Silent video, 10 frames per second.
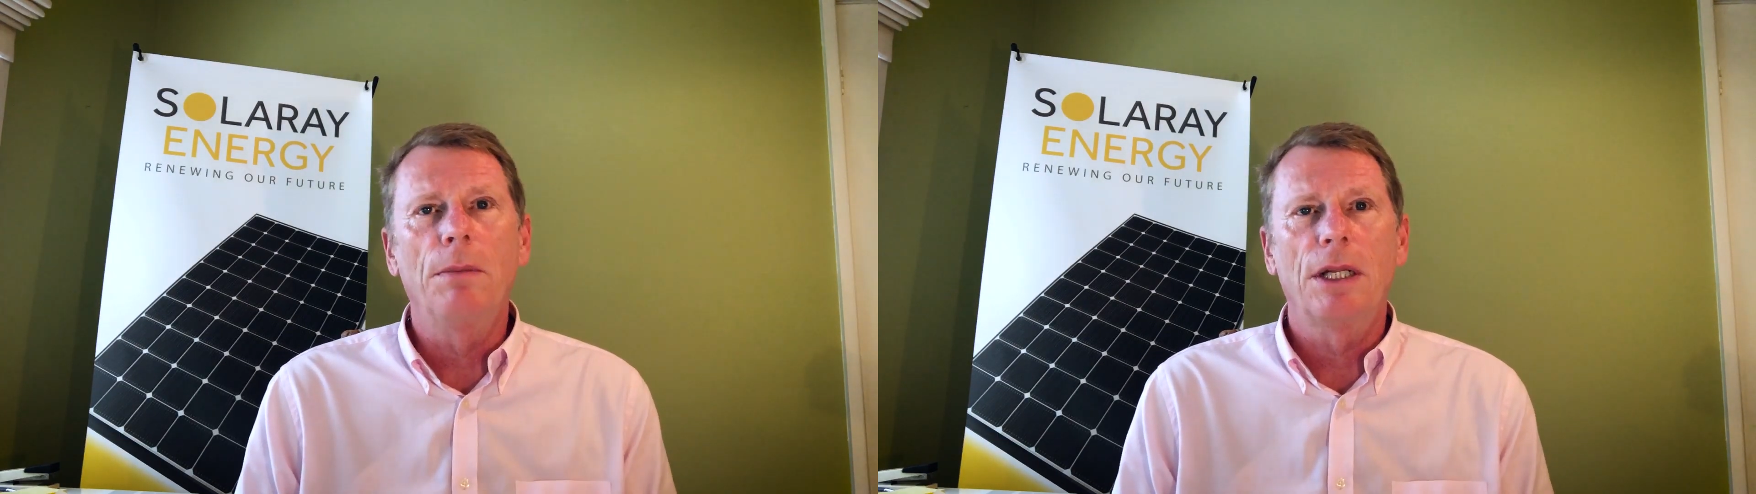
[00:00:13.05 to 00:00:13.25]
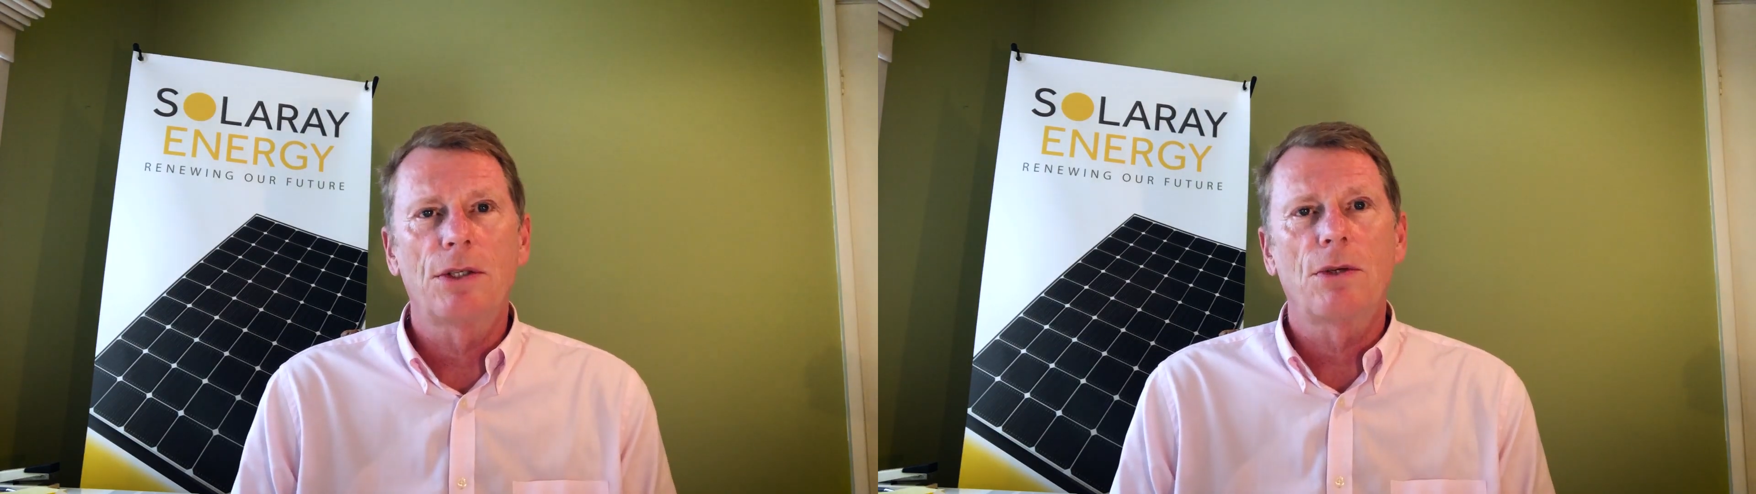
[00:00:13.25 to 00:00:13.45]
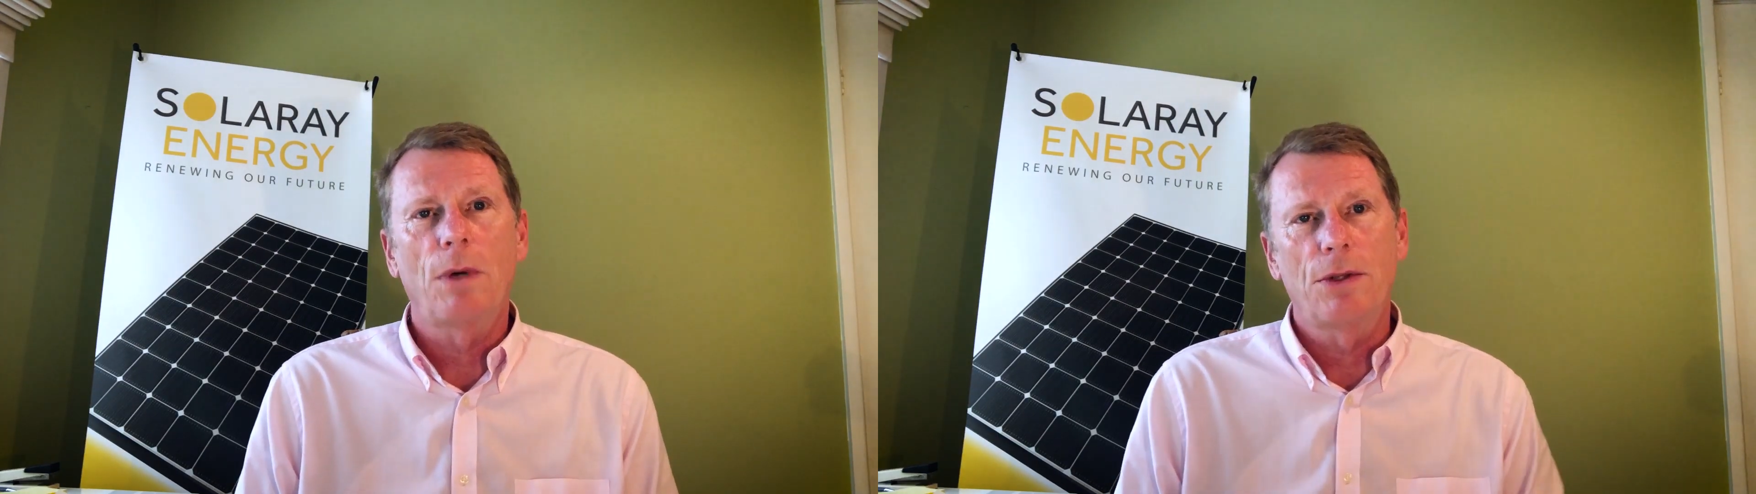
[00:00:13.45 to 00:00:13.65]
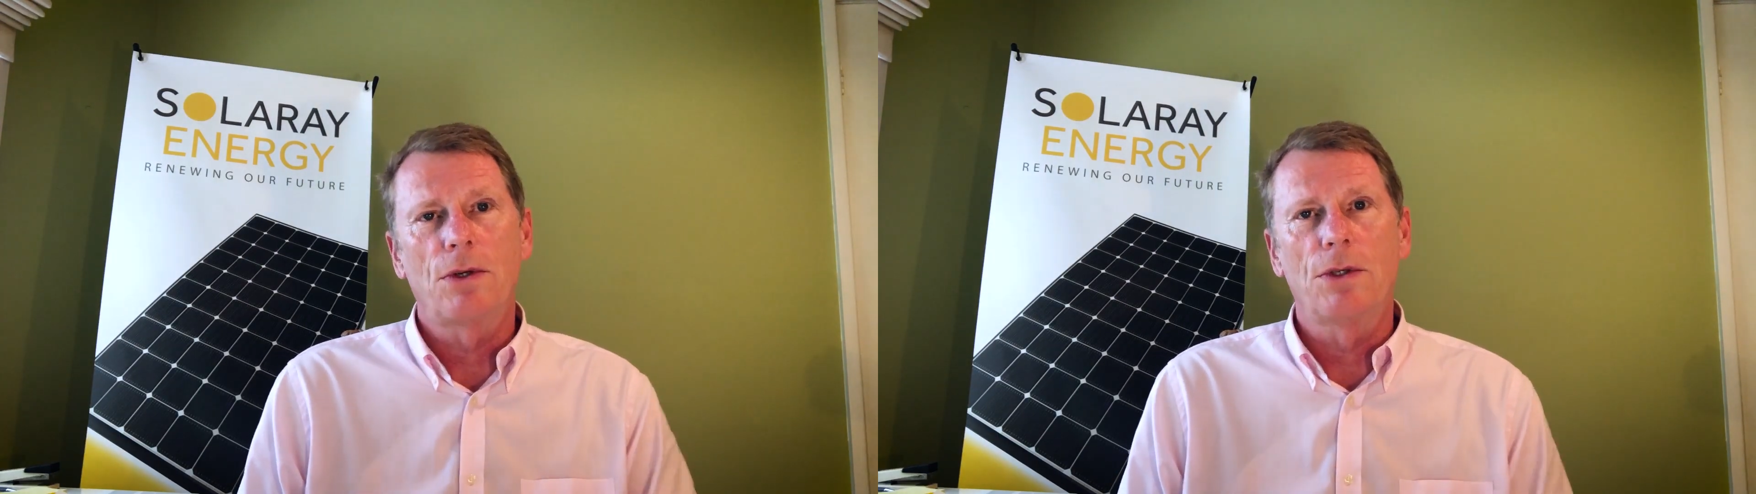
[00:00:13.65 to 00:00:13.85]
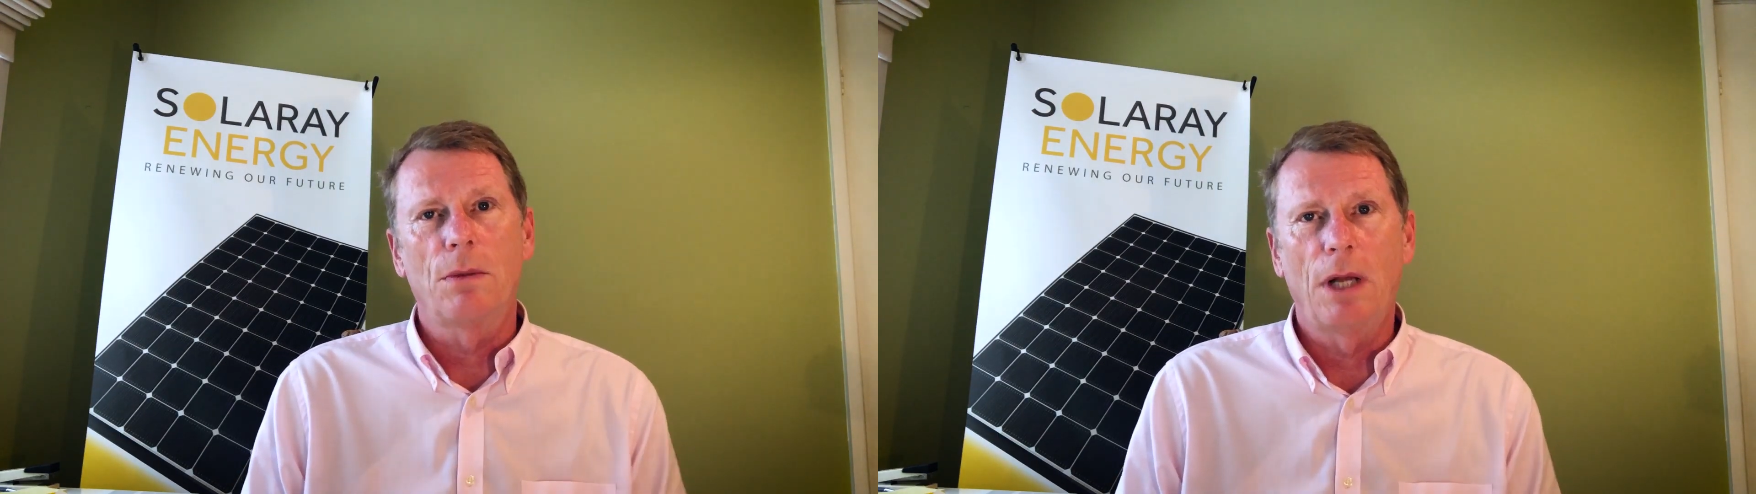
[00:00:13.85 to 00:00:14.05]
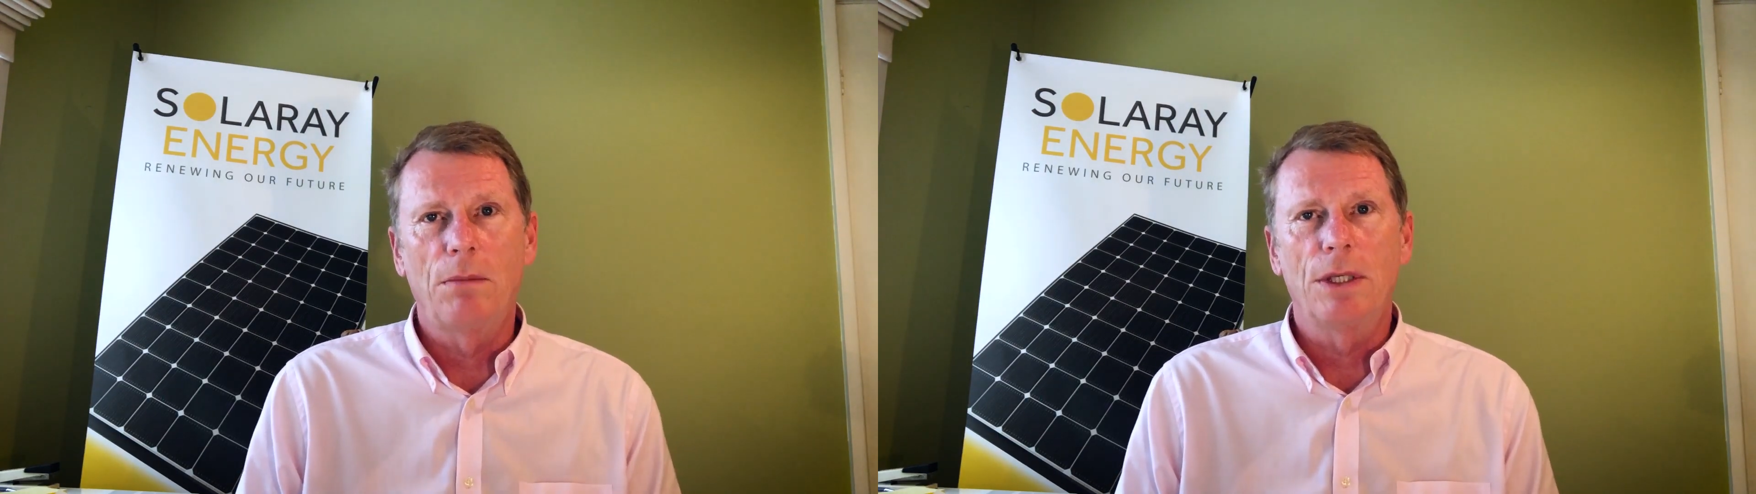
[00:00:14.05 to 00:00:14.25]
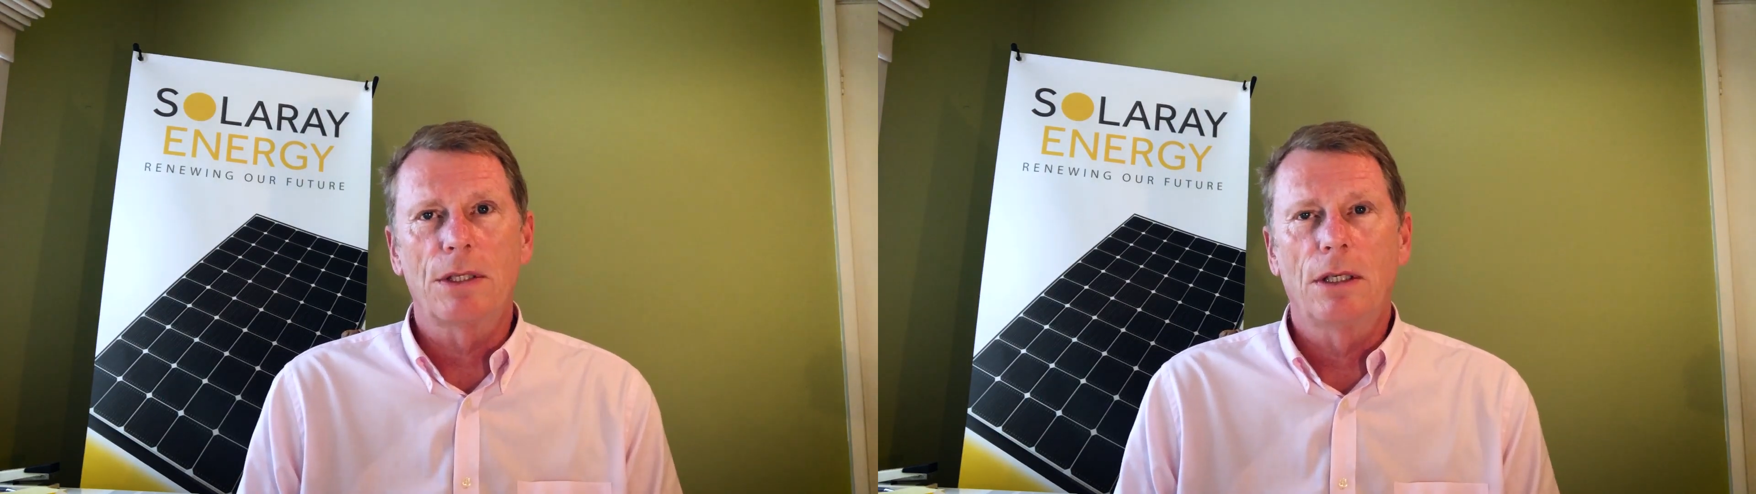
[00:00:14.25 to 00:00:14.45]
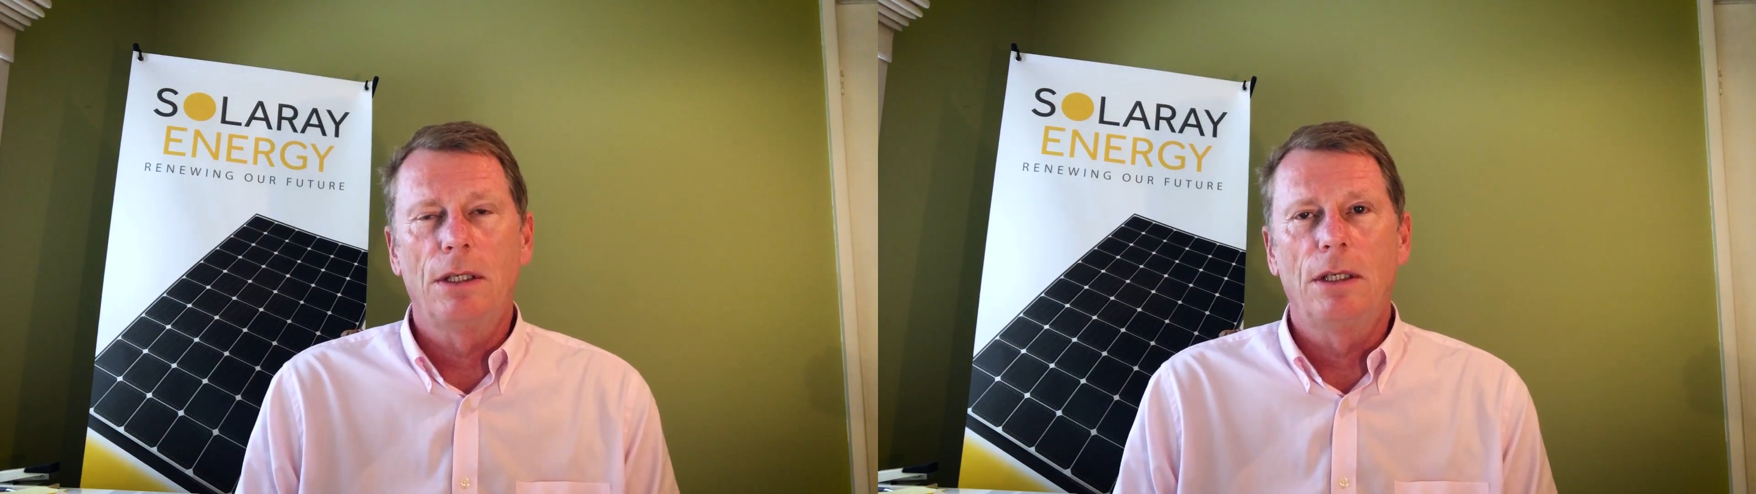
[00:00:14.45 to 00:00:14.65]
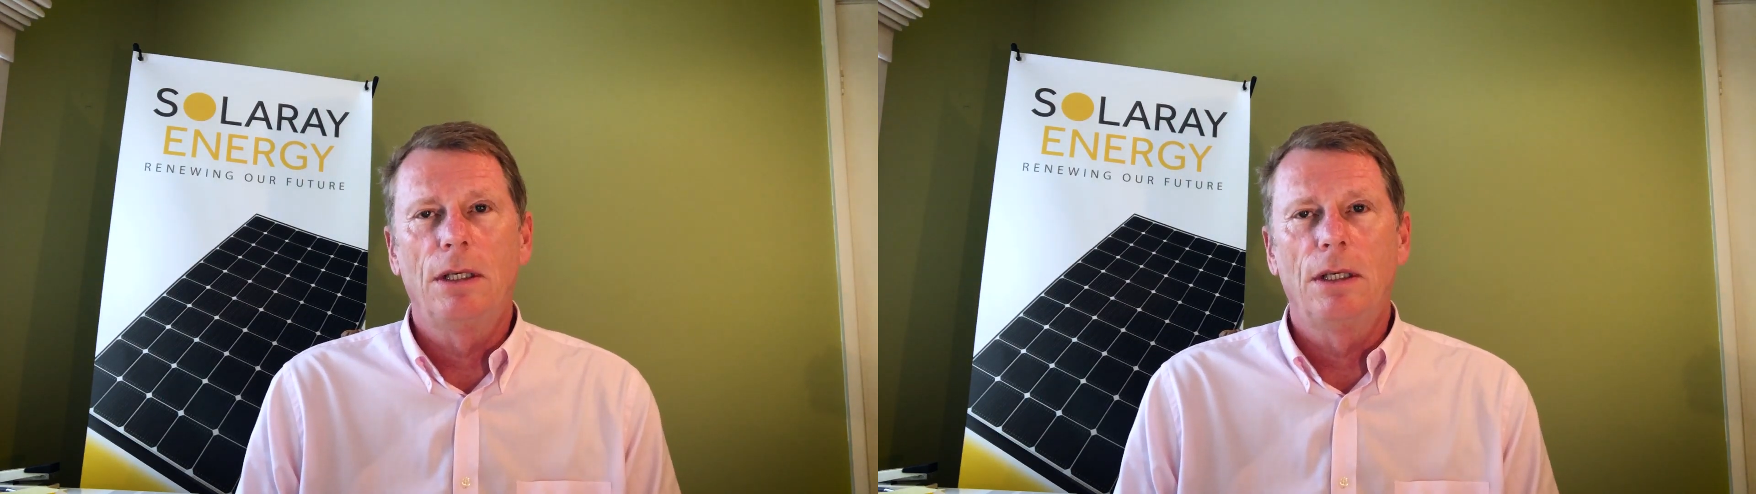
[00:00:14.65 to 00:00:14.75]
minutes to run through some numbers.